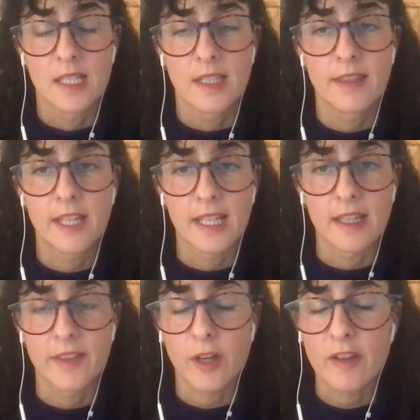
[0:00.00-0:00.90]

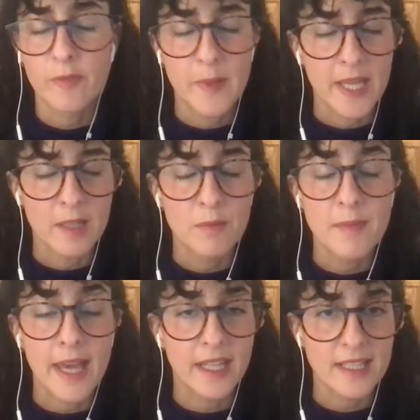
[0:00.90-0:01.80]
the, there have been
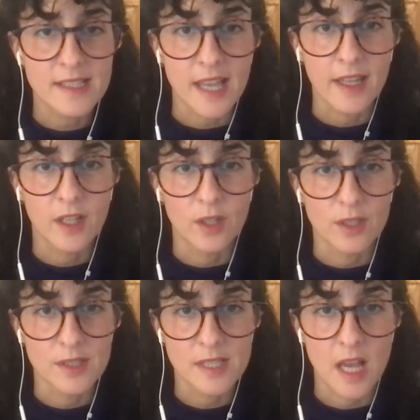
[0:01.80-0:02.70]
many
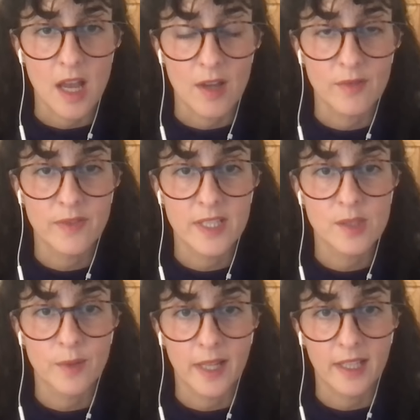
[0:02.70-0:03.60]
cycles of
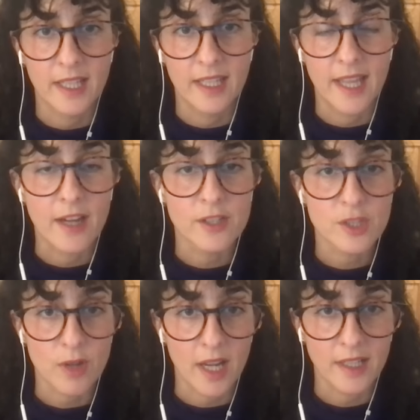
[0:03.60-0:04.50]
Israeli
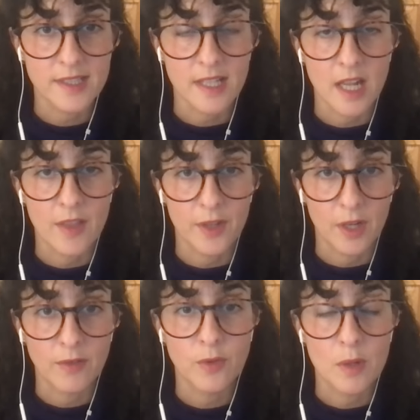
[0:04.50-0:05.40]
airstrikes and
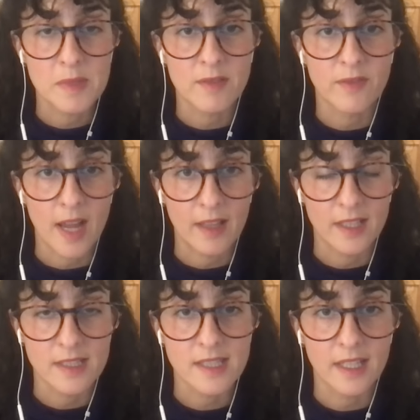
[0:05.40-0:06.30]
other forms of
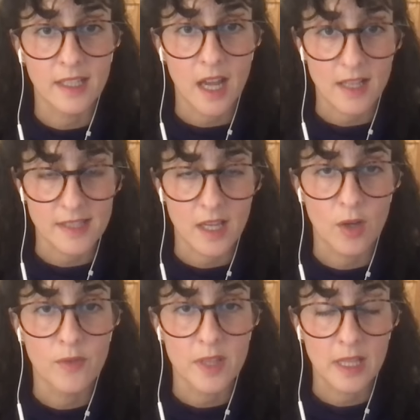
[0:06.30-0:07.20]
violence in Gaza
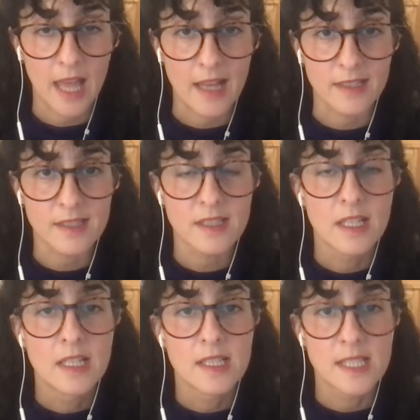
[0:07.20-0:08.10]
over the last
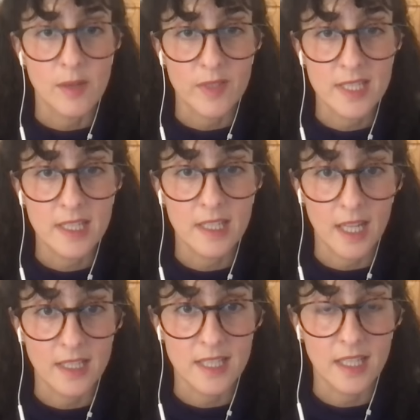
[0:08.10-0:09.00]
17,
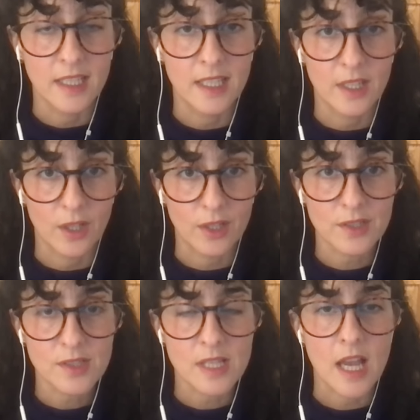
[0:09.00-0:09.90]
18
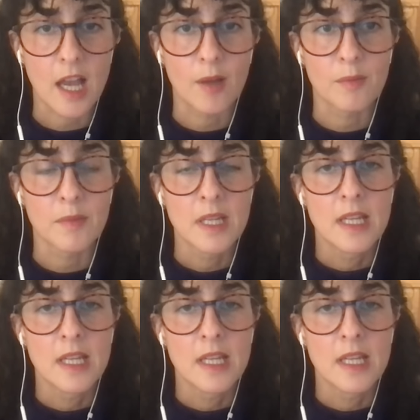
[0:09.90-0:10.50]
years. Um,